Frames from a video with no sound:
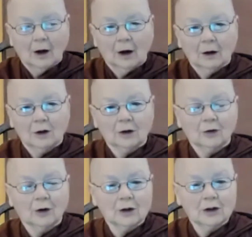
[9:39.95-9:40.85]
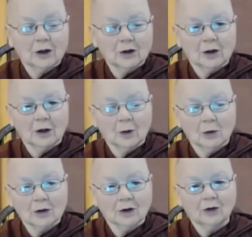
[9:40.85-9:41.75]
Dear friends, yesterday
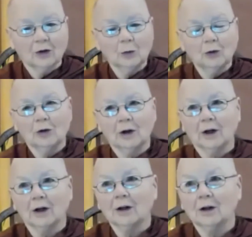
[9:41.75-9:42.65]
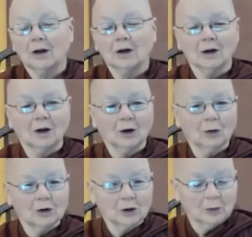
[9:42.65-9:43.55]
was a full moon day,
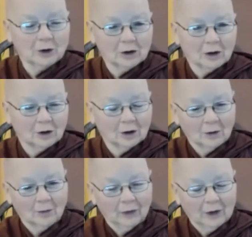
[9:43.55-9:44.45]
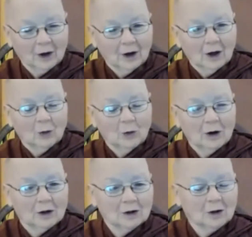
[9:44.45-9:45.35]
which means that we
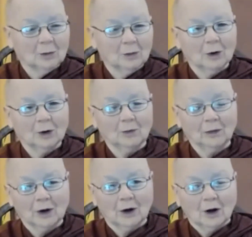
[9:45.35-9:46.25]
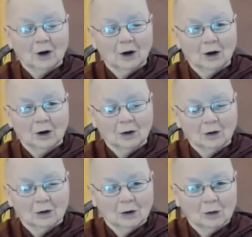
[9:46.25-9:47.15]
had some
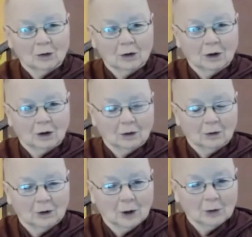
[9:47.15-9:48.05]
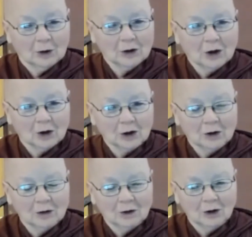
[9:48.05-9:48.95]
a good Dhamma
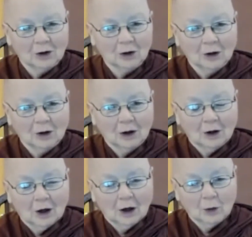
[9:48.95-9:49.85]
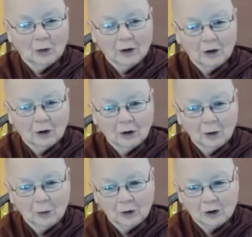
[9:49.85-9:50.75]
discussion here within our
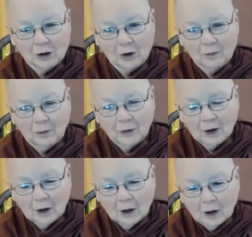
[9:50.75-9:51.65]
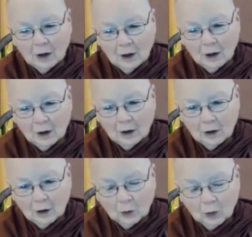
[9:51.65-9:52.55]
community. And
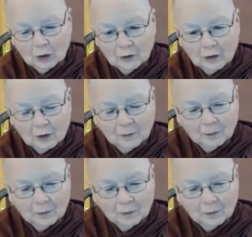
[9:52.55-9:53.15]
one of the